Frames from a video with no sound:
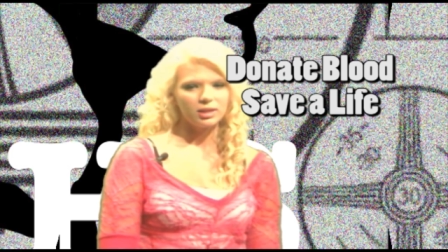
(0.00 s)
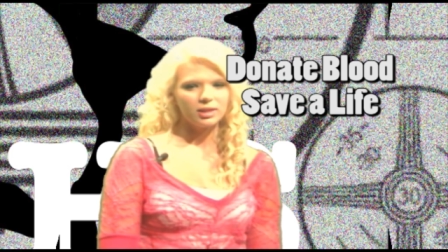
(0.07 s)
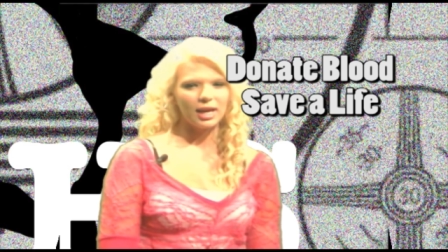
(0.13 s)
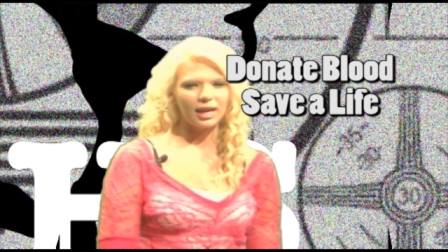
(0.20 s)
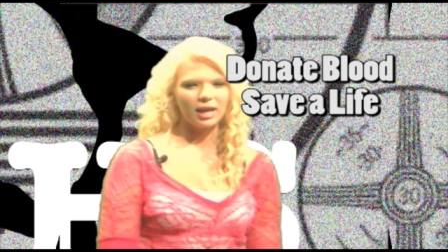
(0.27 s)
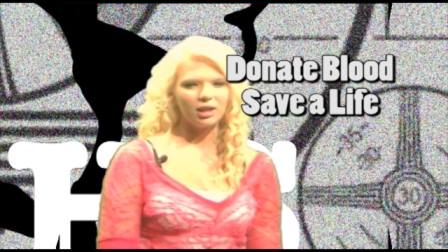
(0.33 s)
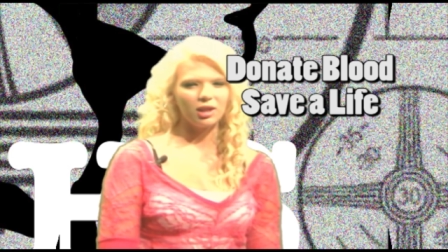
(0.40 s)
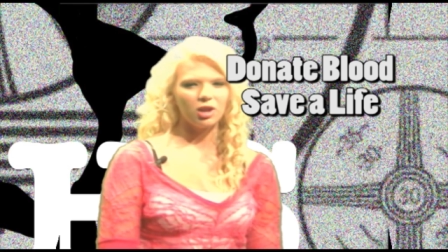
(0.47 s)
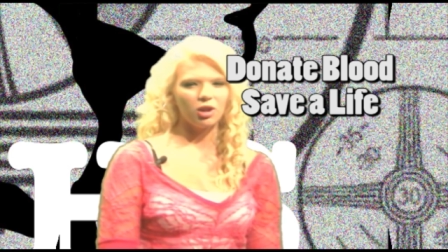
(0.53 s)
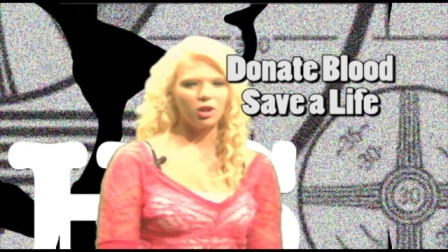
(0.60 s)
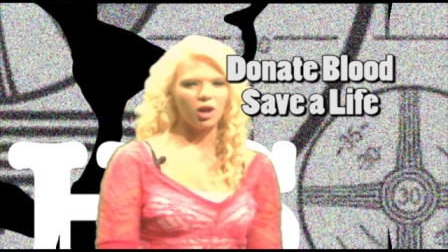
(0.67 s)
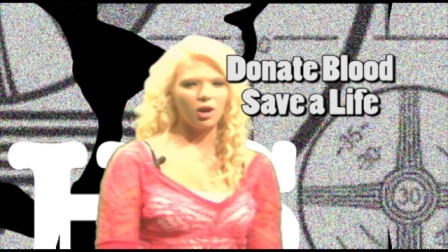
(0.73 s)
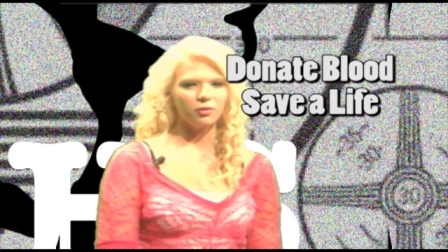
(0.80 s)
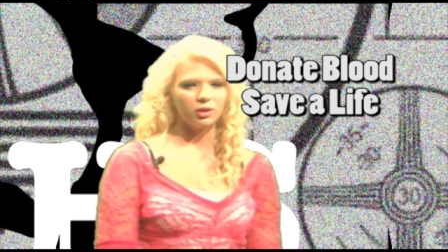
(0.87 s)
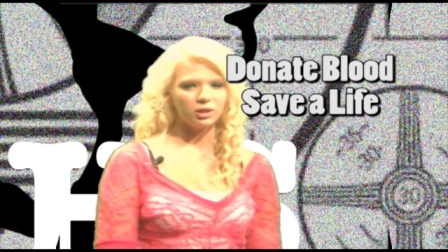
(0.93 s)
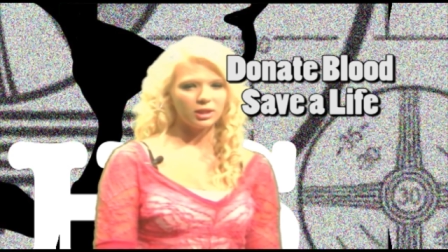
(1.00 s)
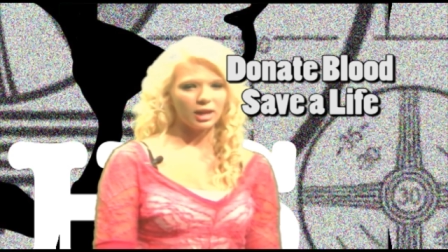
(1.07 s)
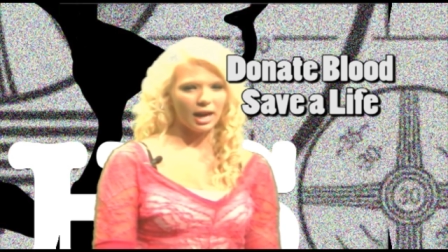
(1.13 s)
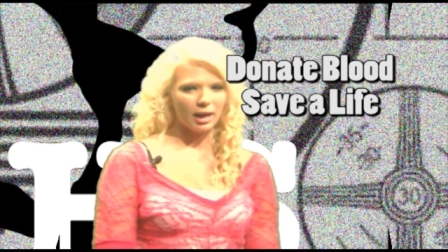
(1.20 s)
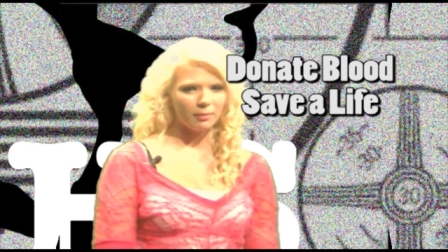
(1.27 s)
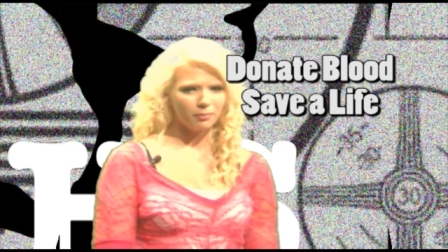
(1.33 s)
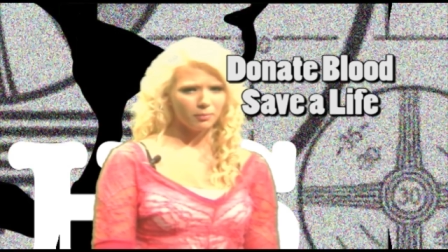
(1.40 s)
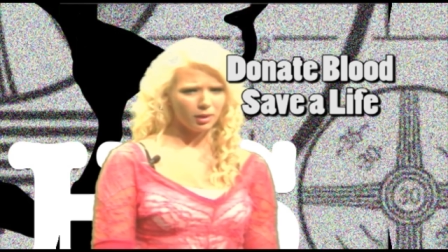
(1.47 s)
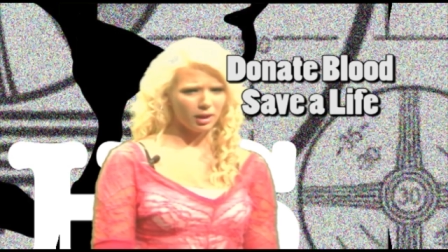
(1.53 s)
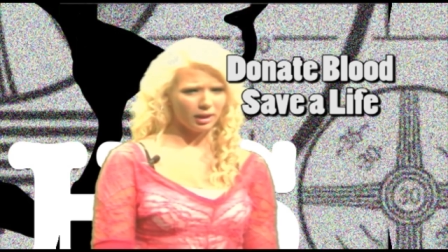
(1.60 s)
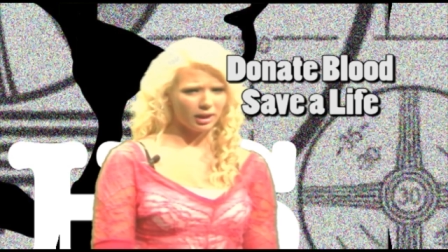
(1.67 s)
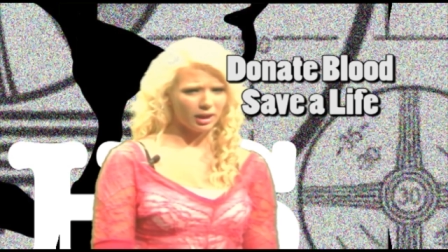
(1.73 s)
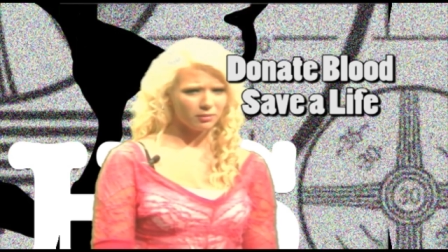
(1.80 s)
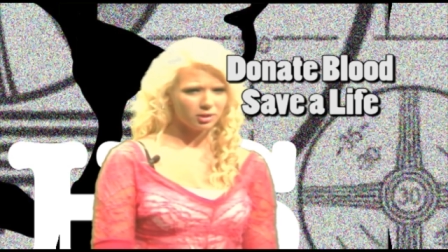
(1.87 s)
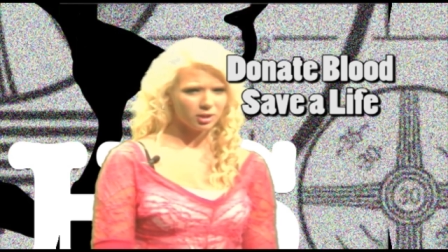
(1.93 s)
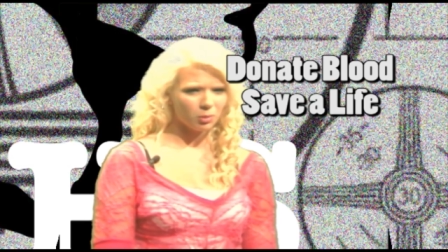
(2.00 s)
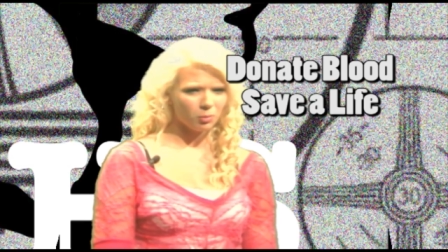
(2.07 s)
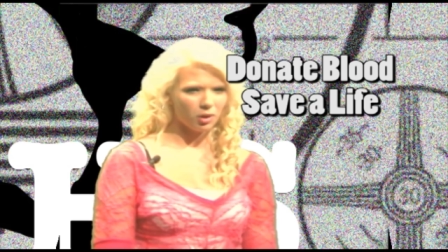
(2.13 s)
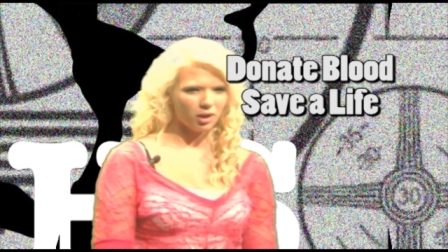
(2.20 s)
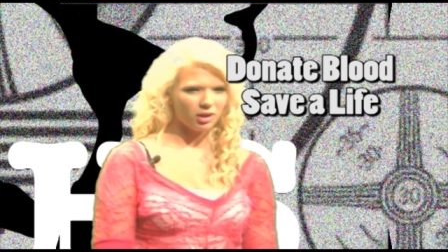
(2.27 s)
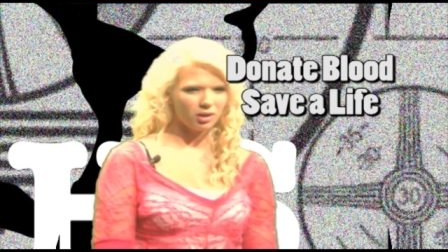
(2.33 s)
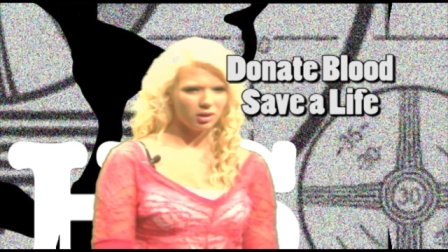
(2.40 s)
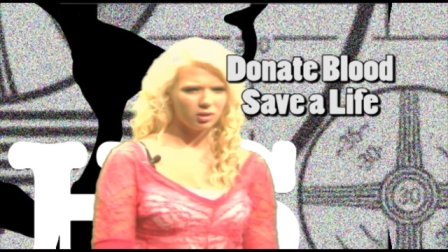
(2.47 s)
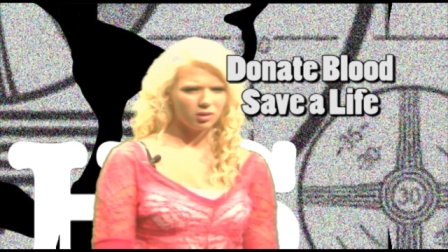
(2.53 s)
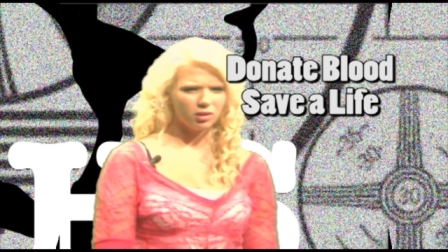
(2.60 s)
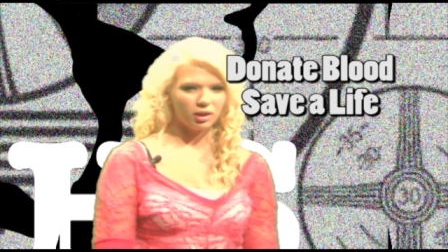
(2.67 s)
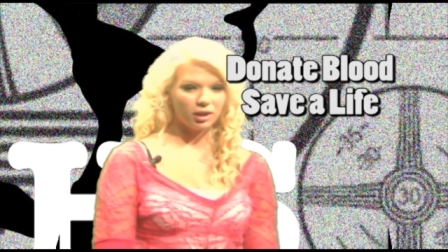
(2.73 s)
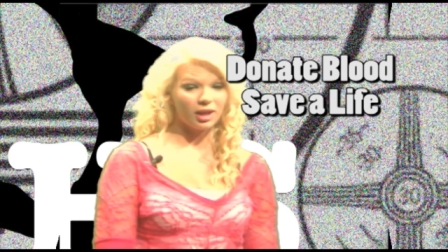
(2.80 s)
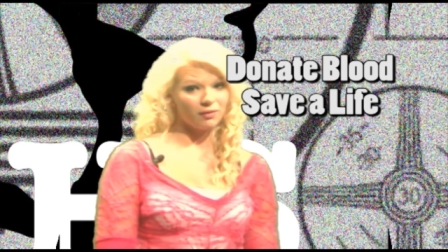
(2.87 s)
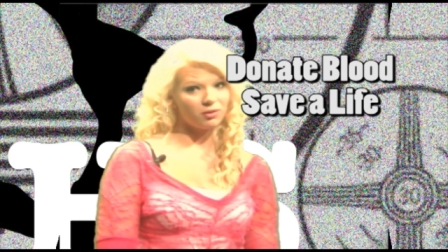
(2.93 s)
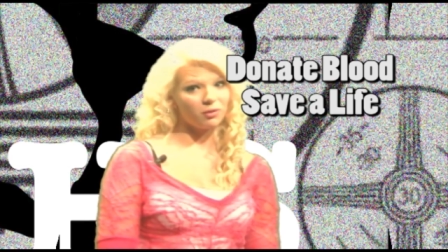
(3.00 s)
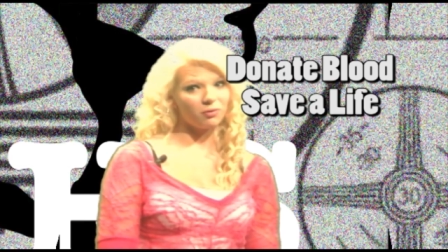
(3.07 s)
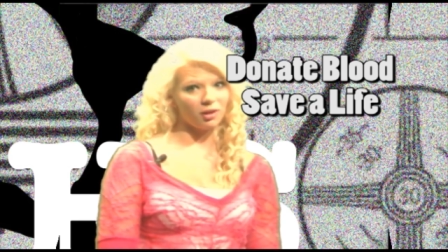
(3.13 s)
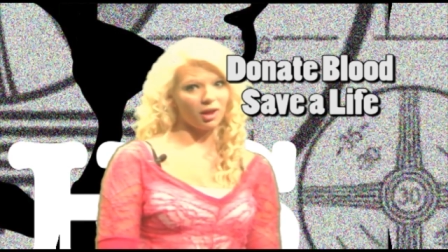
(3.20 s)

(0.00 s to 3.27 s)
Take a little of your time and give someone the gift of